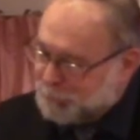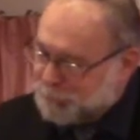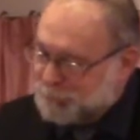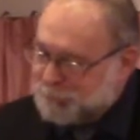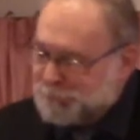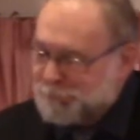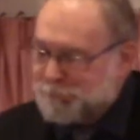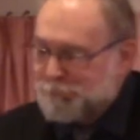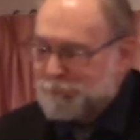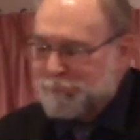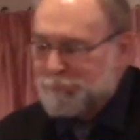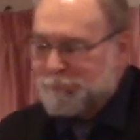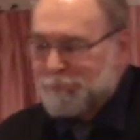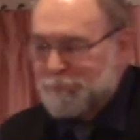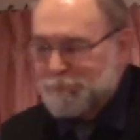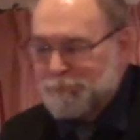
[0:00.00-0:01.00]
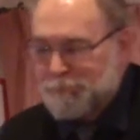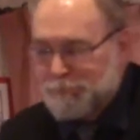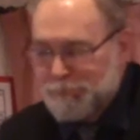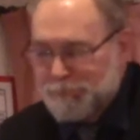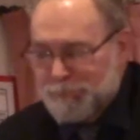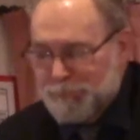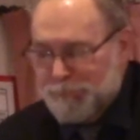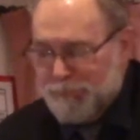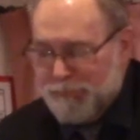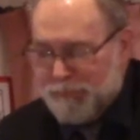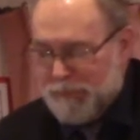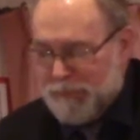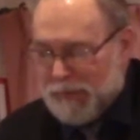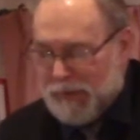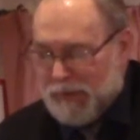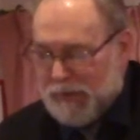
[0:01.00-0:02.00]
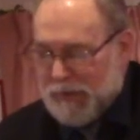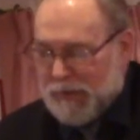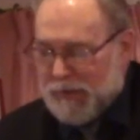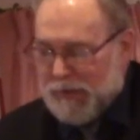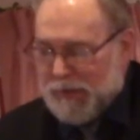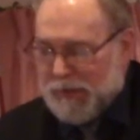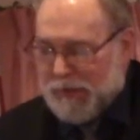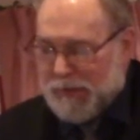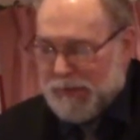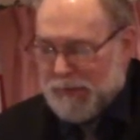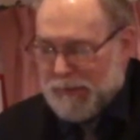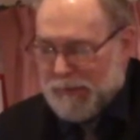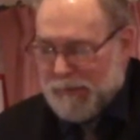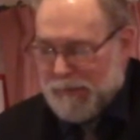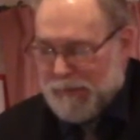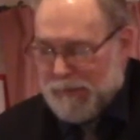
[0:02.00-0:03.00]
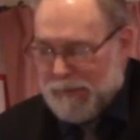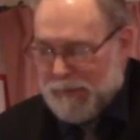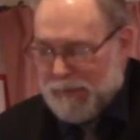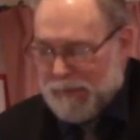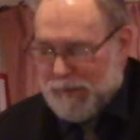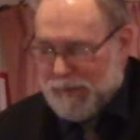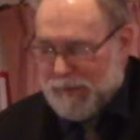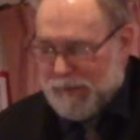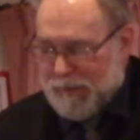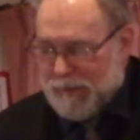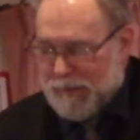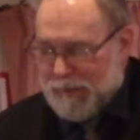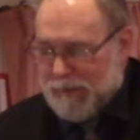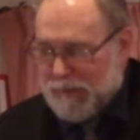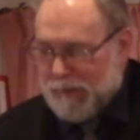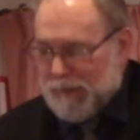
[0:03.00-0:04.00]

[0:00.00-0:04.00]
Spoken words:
(no one is talking)